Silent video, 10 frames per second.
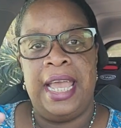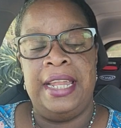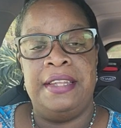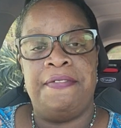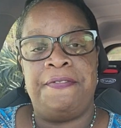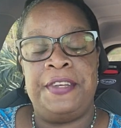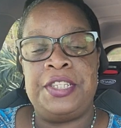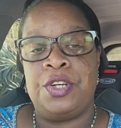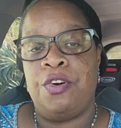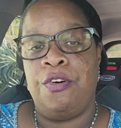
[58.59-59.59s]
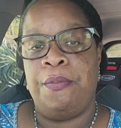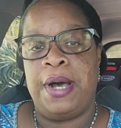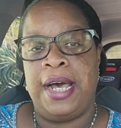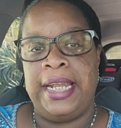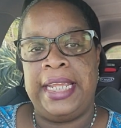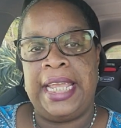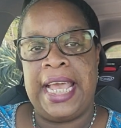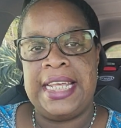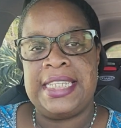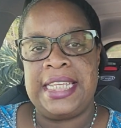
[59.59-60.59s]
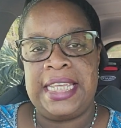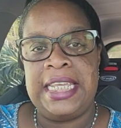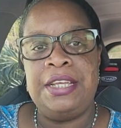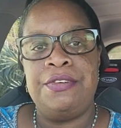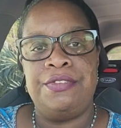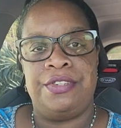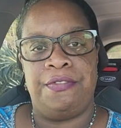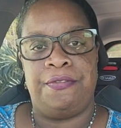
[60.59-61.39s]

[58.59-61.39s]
and the physical body has healed